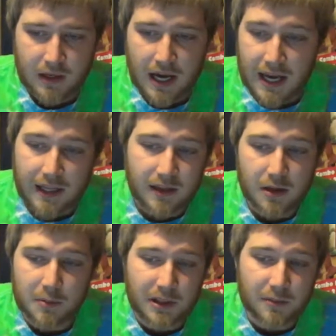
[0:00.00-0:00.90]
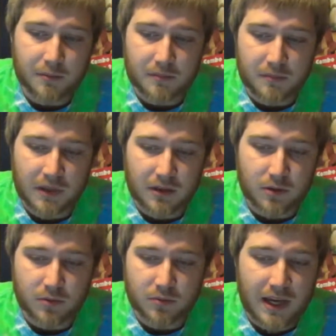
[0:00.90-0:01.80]
I had it here on my, my
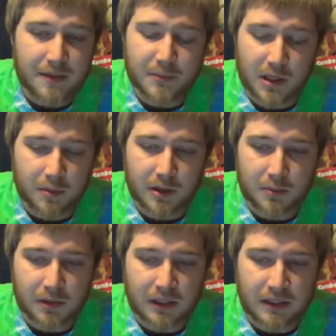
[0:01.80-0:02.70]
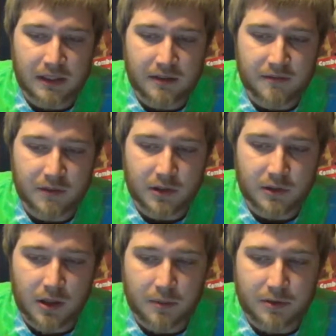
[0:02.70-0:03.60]
little laptop here, but it, it
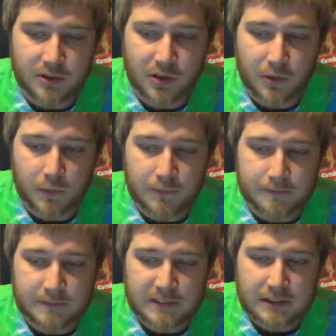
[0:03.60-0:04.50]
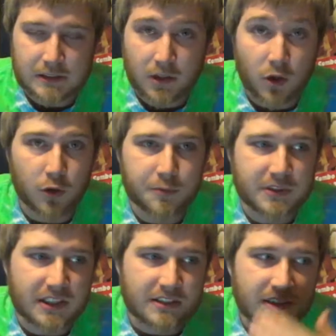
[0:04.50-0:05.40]
fucked up, so...
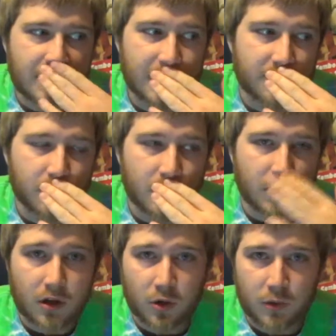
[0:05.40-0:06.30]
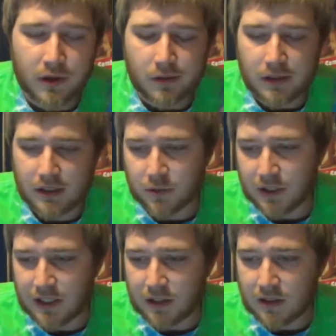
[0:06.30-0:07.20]
Oops, I said the F word. Oh well, I don't
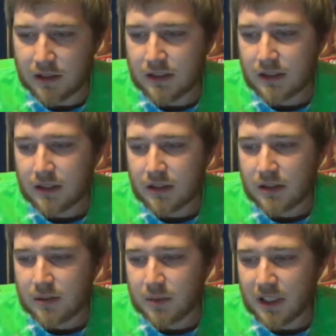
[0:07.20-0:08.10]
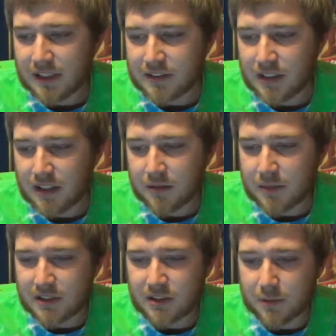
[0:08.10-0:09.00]
care. But like I said, it
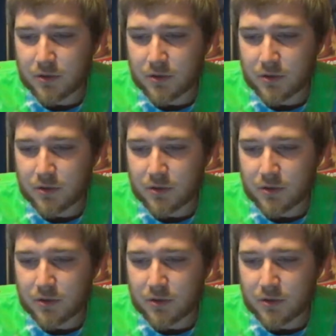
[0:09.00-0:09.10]
messed up.